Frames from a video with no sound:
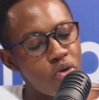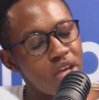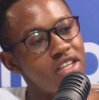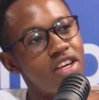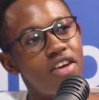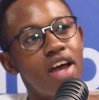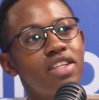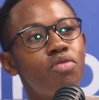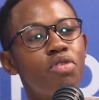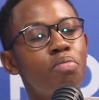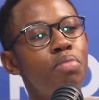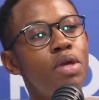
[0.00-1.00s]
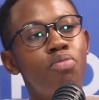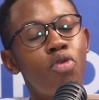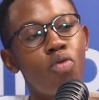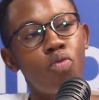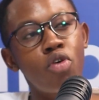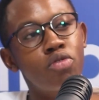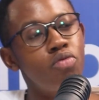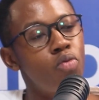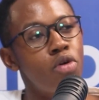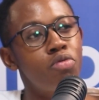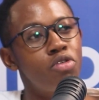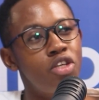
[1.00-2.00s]
interacting with people, what
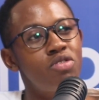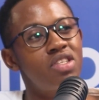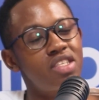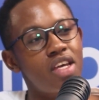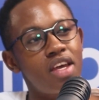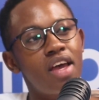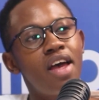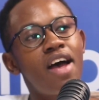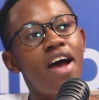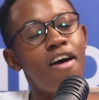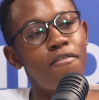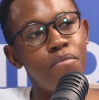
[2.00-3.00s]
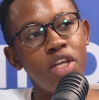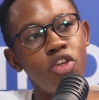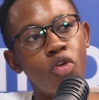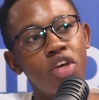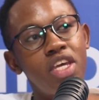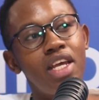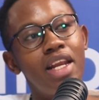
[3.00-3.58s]
would you say have been your key